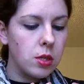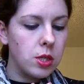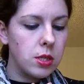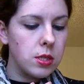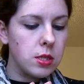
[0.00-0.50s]

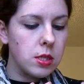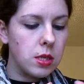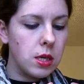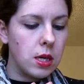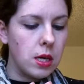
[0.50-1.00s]
just
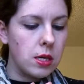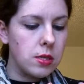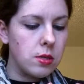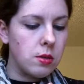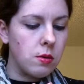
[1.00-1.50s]
in
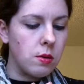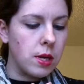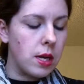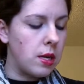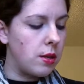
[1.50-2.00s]
case, you don't
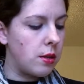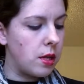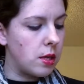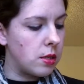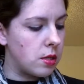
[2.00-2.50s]
want
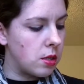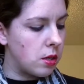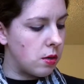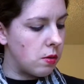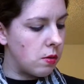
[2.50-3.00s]
anything to
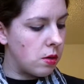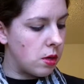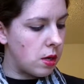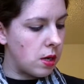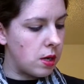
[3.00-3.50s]
go
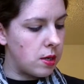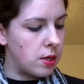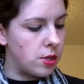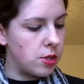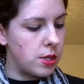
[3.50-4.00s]
on
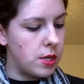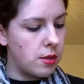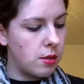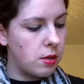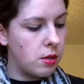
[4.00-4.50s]

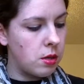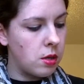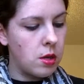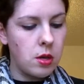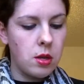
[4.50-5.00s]
underneath
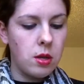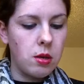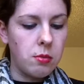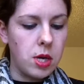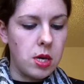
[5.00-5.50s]

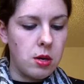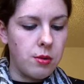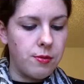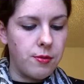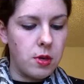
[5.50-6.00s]
that might
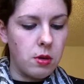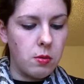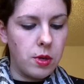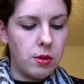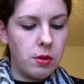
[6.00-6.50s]
interfere
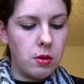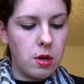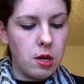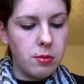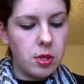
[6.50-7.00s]
with your
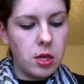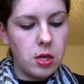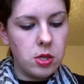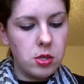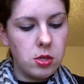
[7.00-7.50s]

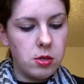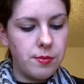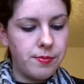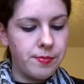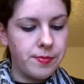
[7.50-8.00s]

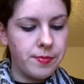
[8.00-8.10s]
application.